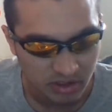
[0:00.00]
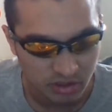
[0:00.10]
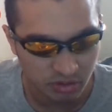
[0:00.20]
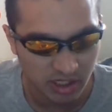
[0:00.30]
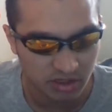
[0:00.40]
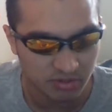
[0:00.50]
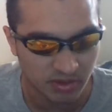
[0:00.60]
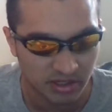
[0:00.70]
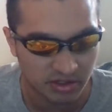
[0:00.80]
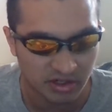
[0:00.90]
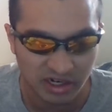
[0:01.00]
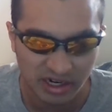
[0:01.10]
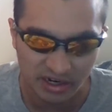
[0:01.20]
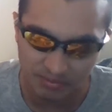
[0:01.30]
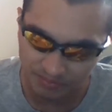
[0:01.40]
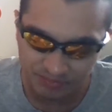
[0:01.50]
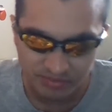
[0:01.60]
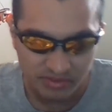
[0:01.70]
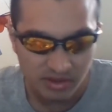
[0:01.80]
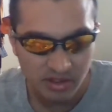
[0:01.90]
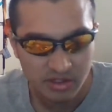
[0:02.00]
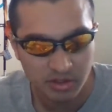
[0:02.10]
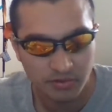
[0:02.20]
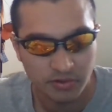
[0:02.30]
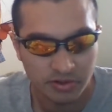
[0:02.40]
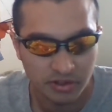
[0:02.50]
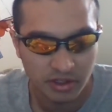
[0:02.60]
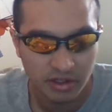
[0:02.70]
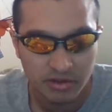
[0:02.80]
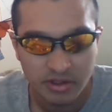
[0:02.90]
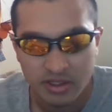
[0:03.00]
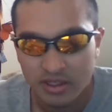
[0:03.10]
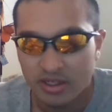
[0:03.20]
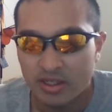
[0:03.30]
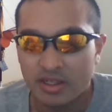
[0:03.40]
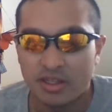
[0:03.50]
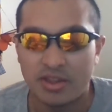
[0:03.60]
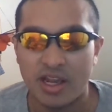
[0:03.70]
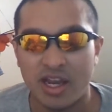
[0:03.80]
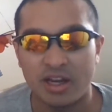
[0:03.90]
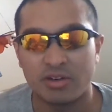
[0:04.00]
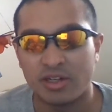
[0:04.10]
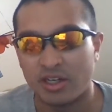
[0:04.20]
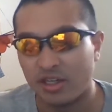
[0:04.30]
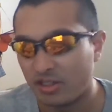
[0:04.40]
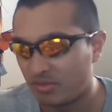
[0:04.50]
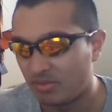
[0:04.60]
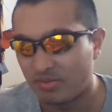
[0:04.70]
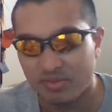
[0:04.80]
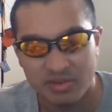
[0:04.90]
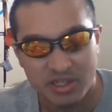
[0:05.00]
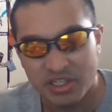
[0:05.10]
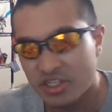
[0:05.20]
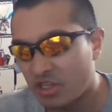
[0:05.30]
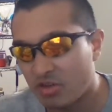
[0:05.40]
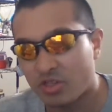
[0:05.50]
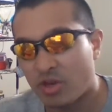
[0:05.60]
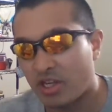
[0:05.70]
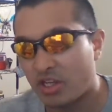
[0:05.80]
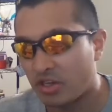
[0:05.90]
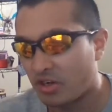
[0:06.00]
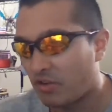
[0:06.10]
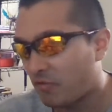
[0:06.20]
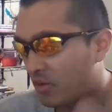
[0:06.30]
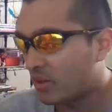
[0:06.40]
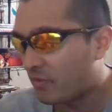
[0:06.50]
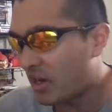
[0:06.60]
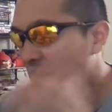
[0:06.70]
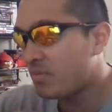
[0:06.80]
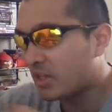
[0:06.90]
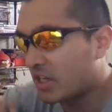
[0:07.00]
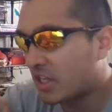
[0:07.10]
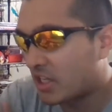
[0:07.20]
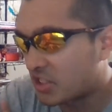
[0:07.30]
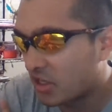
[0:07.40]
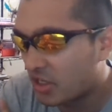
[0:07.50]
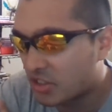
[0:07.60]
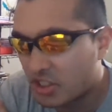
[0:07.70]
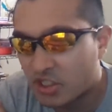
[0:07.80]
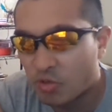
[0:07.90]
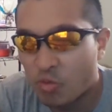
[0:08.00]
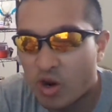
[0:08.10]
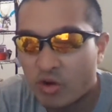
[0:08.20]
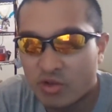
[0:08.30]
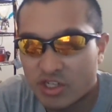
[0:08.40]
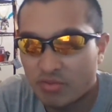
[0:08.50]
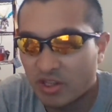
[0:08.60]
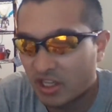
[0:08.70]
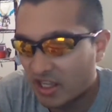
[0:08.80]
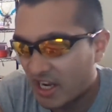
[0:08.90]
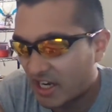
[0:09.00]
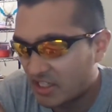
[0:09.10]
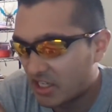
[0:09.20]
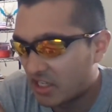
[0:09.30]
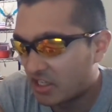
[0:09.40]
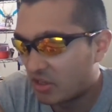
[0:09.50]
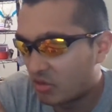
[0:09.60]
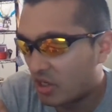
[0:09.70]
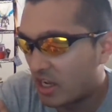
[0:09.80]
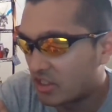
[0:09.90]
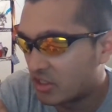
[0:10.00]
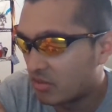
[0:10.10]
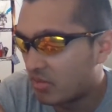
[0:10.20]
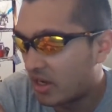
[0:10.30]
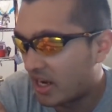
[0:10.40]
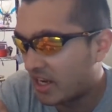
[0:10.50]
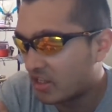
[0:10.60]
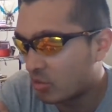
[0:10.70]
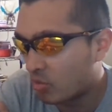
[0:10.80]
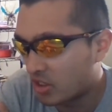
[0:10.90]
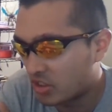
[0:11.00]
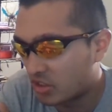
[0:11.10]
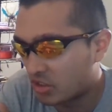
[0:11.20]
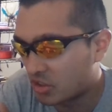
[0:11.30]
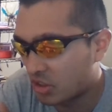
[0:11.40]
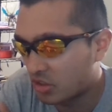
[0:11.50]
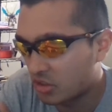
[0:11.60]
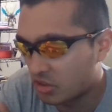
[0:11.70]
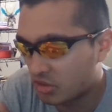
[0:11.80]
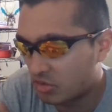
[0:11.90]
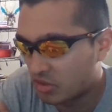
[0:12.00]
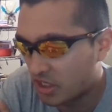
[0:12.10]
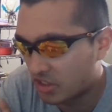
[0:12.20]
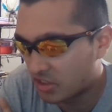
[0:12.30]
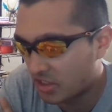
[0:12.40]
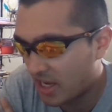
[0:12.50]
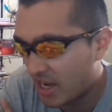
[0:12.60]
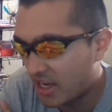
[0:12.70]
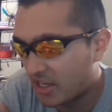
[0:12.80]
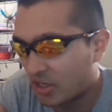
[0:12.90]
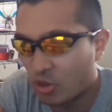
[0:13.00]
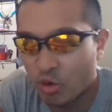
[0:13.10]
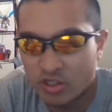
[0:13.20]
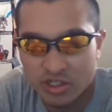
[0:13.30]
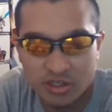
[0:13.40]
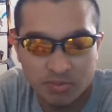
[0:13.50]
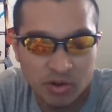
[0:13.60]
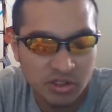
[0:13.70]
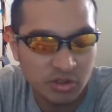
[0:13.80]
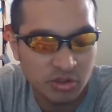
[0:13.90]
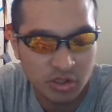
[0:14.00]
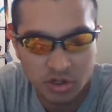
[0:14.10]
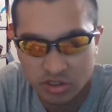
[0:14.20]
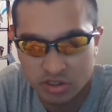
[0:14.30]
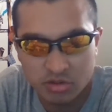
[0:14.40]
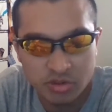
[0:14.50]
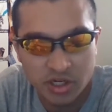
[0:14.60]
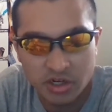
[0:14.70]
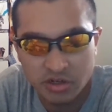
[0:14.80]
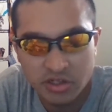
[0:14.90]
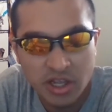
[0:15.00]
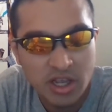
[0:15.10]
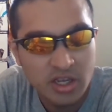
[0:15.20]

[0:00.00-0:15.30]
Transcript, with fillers: Jotaro's mother and so forth, you know. Now, um, this series right here, from the very beginning, I started season one, which I'm really glad I did, and then end up and I end up watching Stardust Crusaders to that, and then going to part two of Stardust Crusaders.